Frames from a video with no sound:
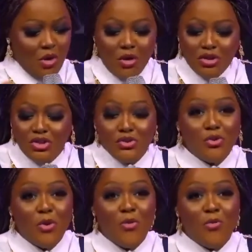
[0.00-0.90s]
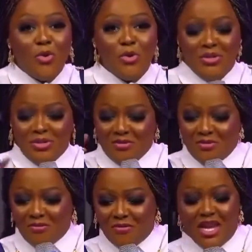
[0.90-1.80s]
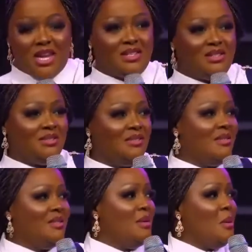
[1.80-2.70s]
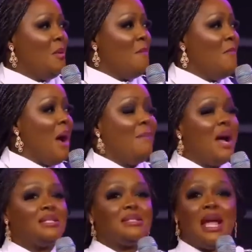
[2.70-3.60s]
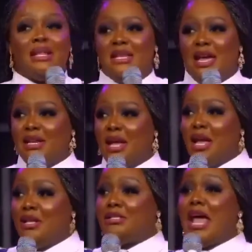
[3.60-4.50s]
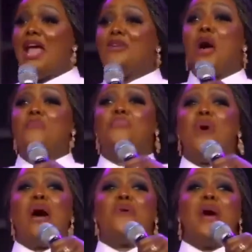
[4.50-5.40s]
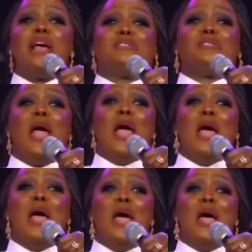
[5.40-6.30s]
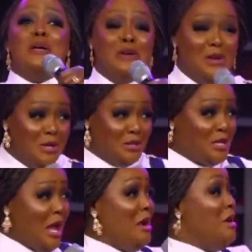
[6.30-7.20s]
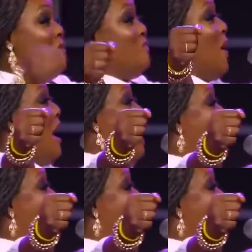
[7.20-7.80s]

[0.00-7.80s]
All she saw was first. Mama started. Say no boy, say no boy.